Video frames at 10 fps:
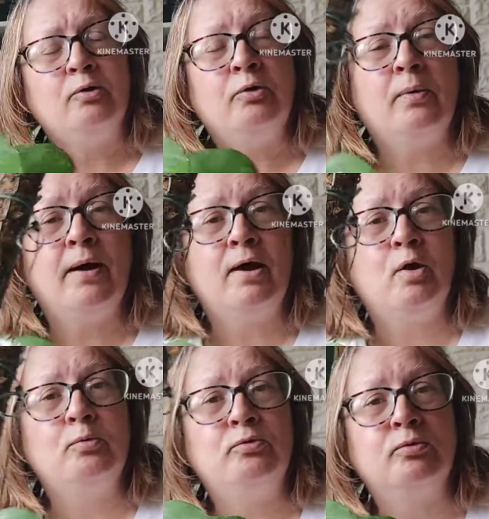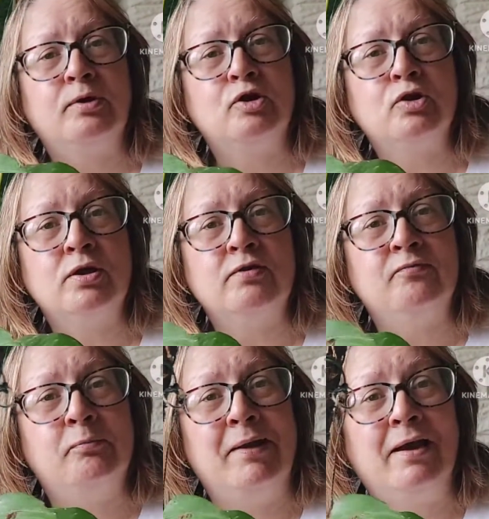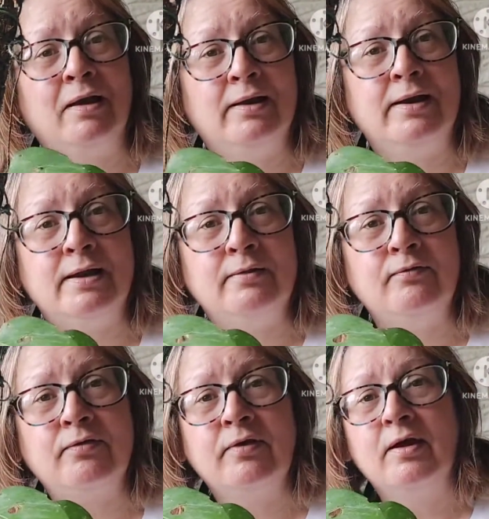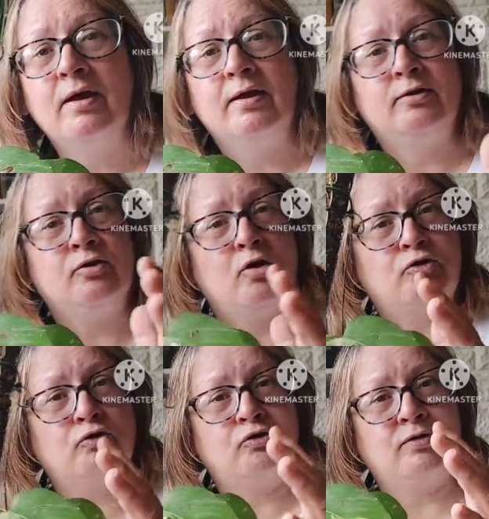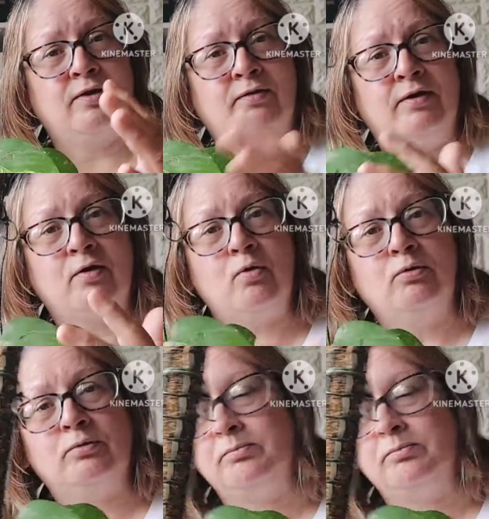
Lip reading: do I hope to achieve bigger leaves? Not just in the golden